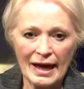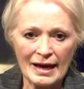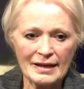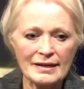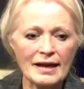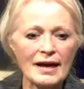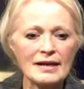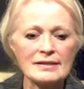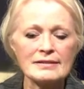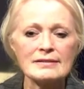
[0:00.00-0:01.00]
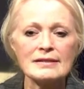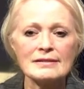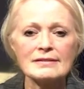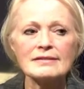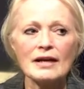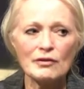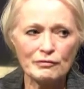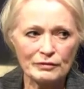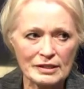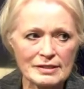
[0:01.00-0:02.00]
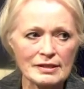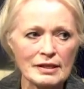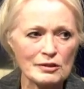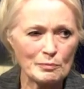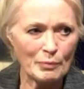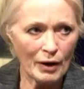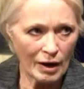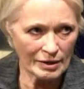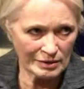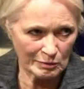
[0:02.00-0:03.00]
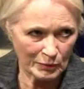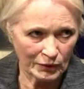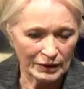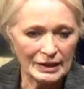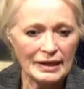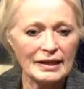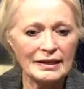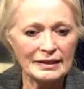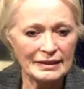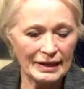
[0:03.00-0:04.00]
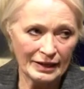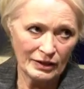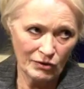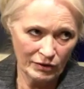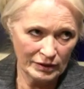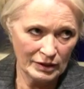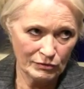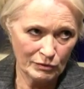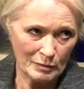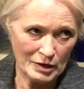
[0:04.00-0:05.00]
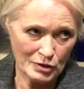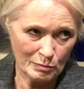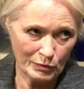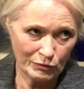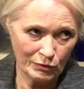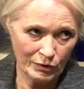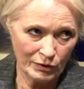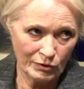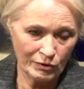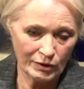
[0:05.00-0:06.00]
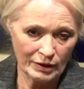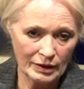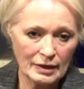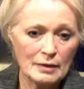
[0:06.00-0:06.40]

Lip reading: and as selfless as possible in getting all the information before the court.